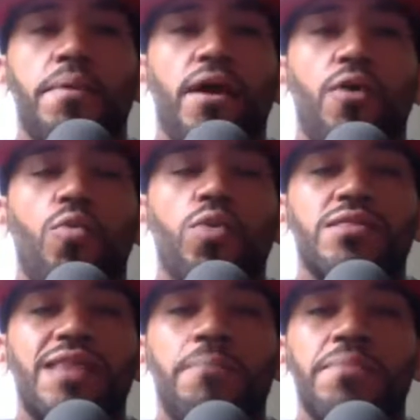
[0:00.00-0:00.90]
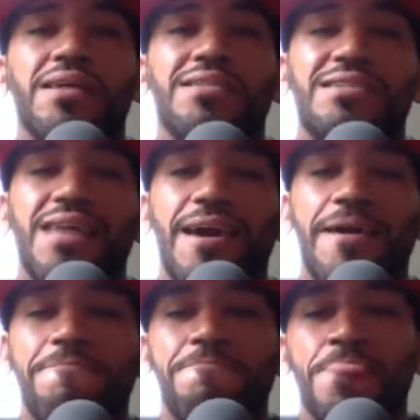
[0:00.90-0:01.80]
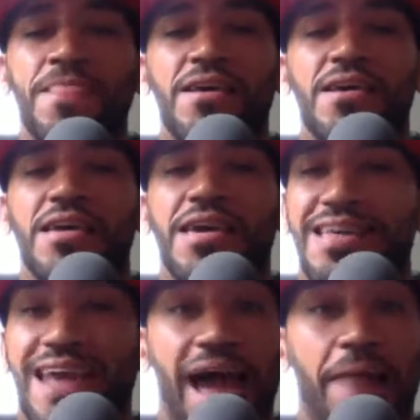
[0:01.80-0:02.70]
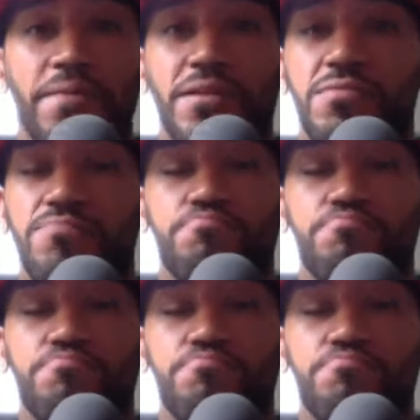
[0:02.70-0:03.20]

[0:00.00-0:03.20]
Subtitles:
But with that being said, it happened.